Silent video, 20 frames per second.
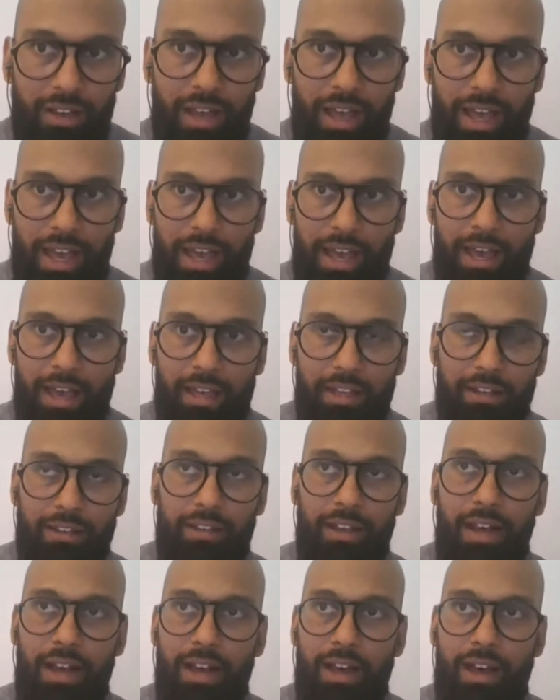And
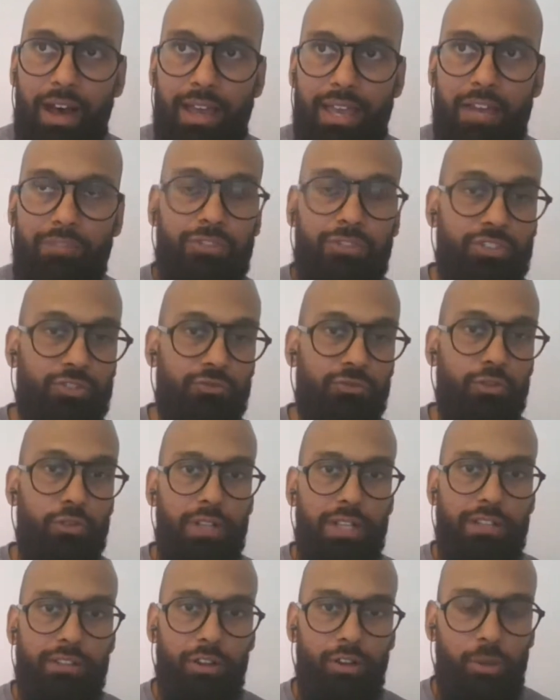I have this
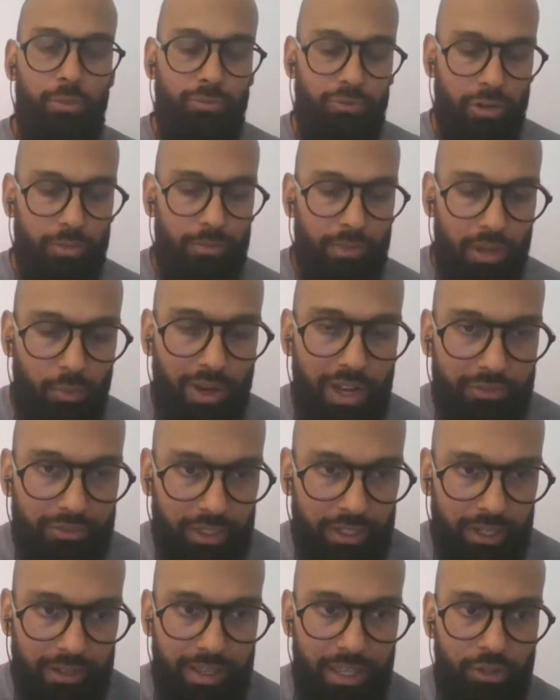rule at home from my wife
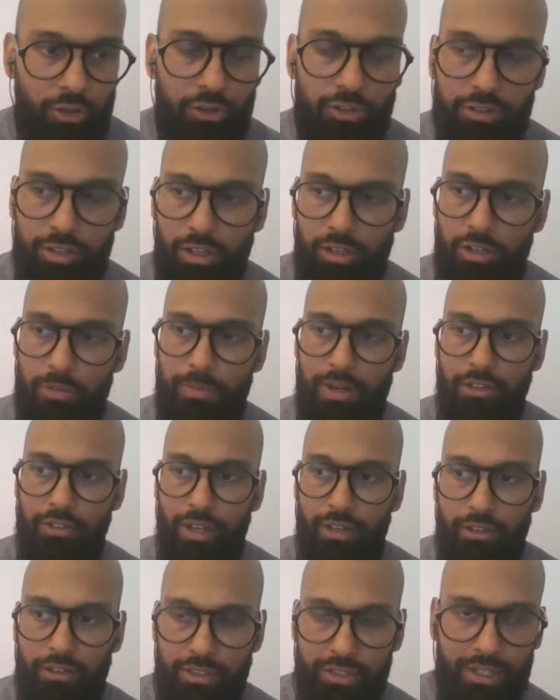that I cannot talk about
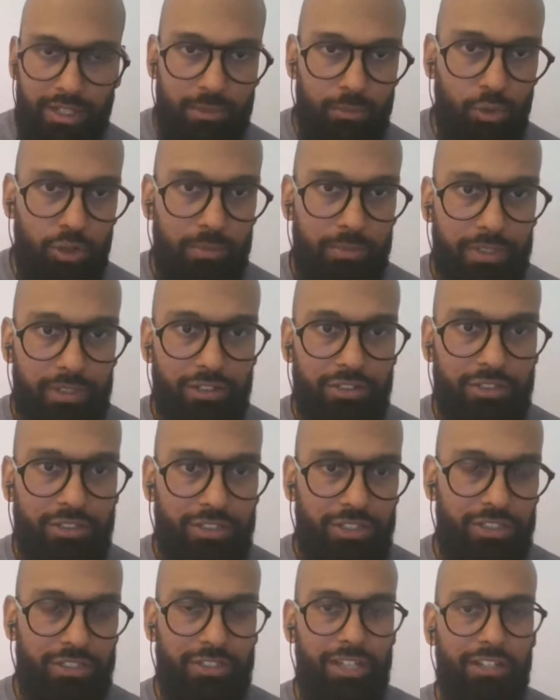IoT anymore because
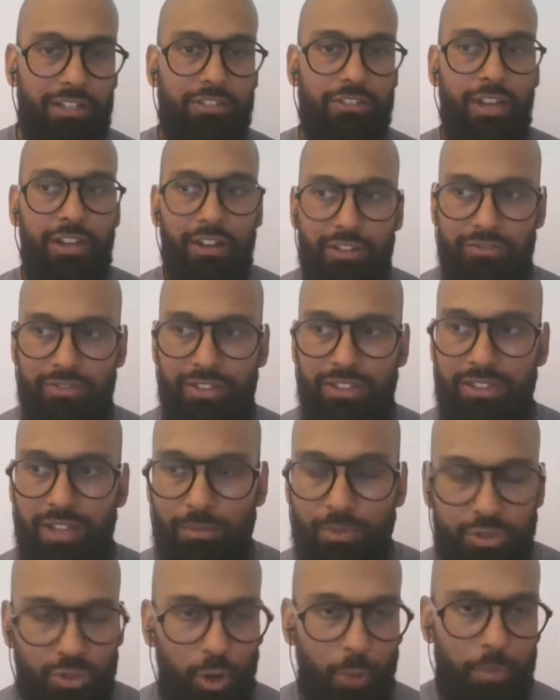she's getting tired of it.
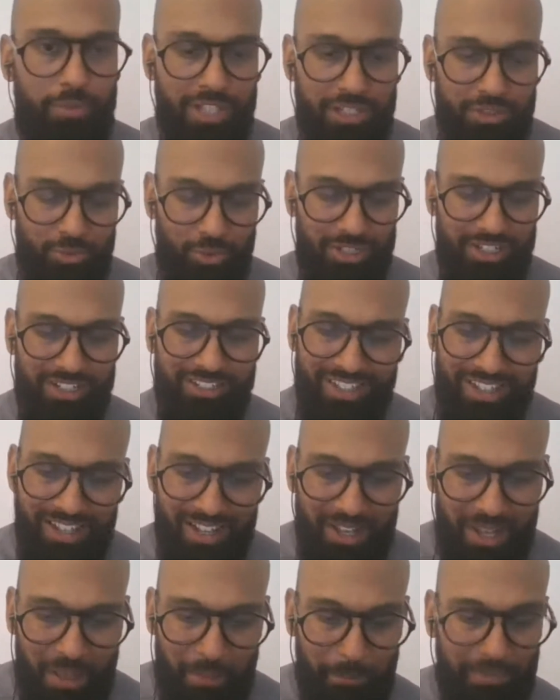I'm so obsessed with it.
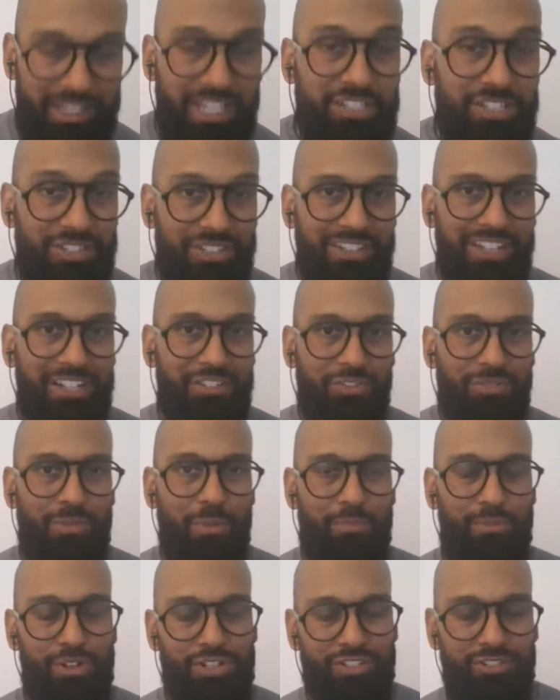But that's from a
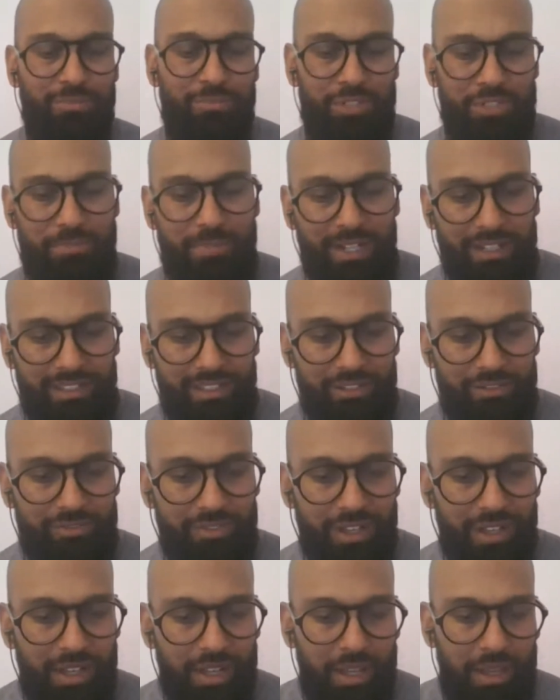personal perspective.
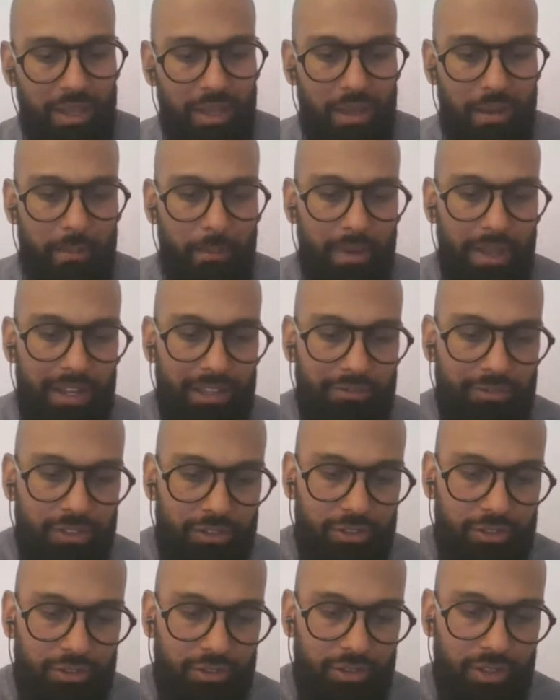But if
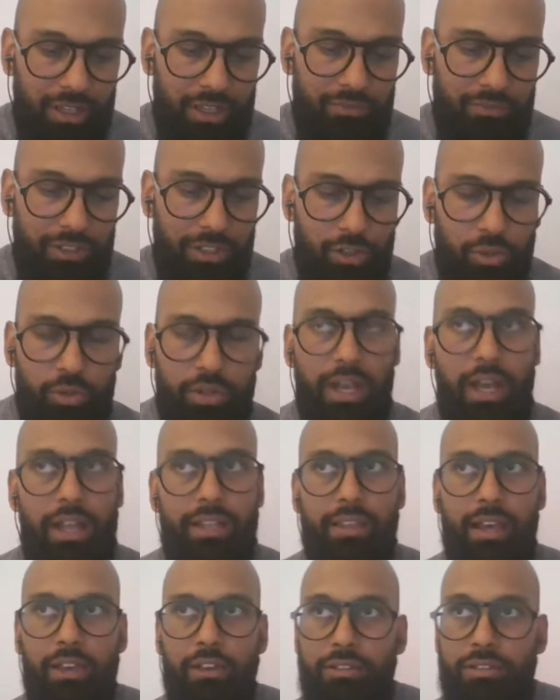you look at
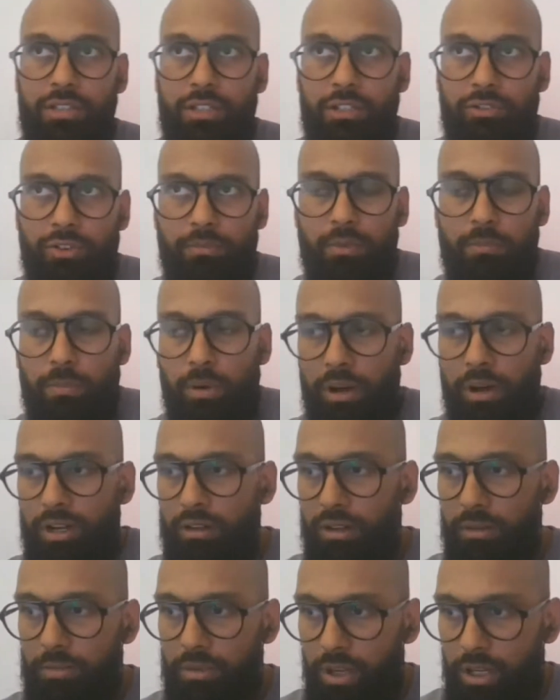IoT from a
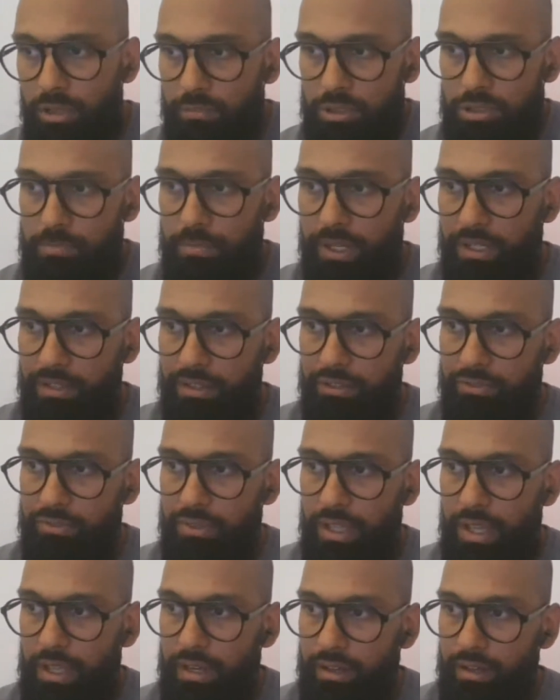broader perspective,
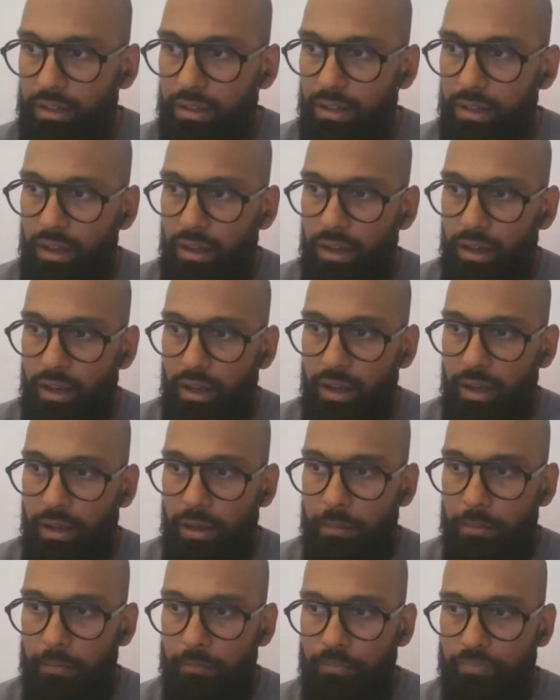then
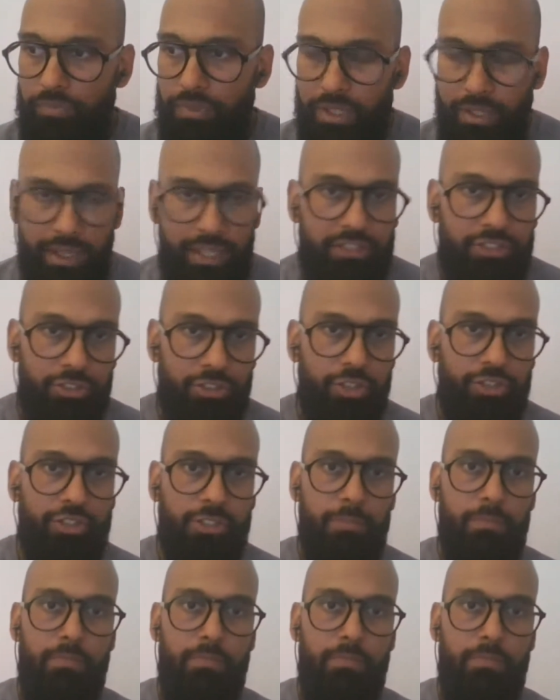it's just a